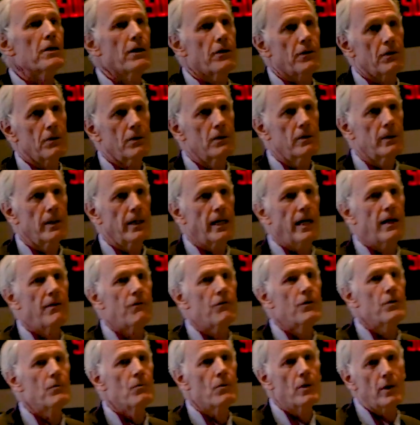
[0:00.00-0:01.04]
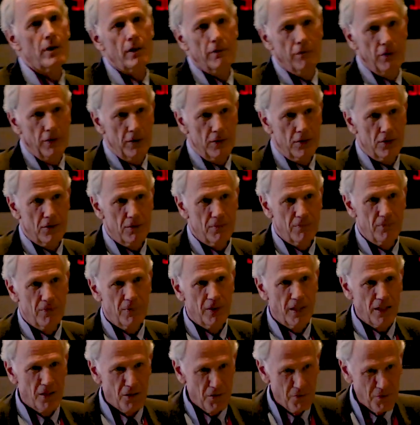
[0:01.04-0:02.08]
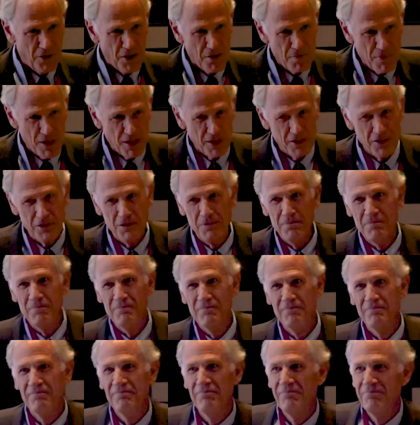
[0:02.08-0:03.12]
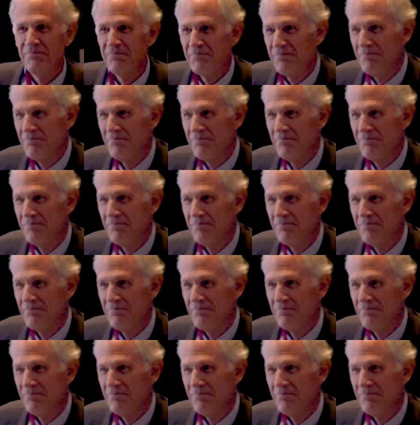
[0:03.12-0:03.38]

other, every one of us. Thank you very much.